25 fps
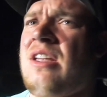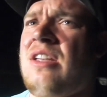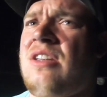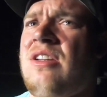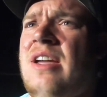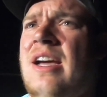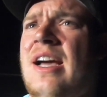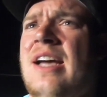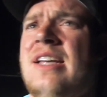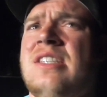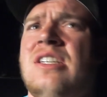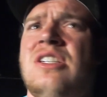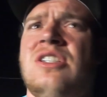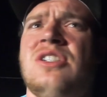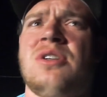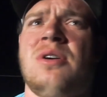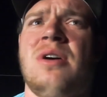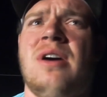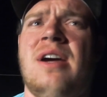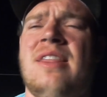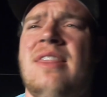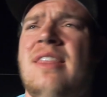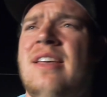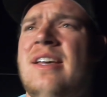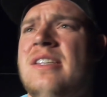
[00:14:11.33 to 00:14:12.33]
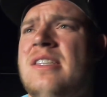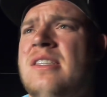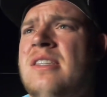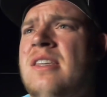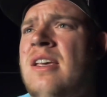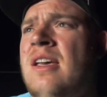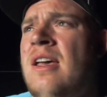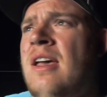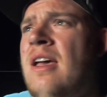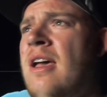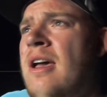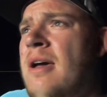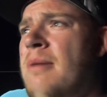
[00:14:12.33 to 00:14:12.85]
you guys enjoyed this
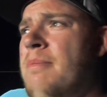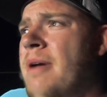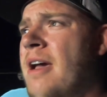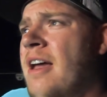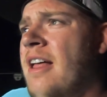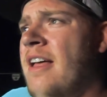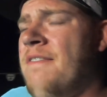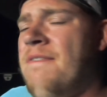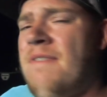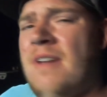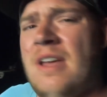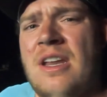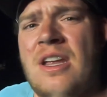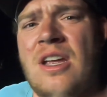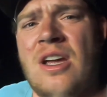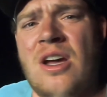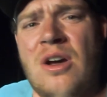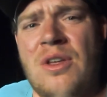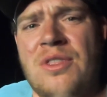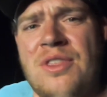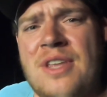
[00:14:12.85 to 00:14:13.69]
baling video.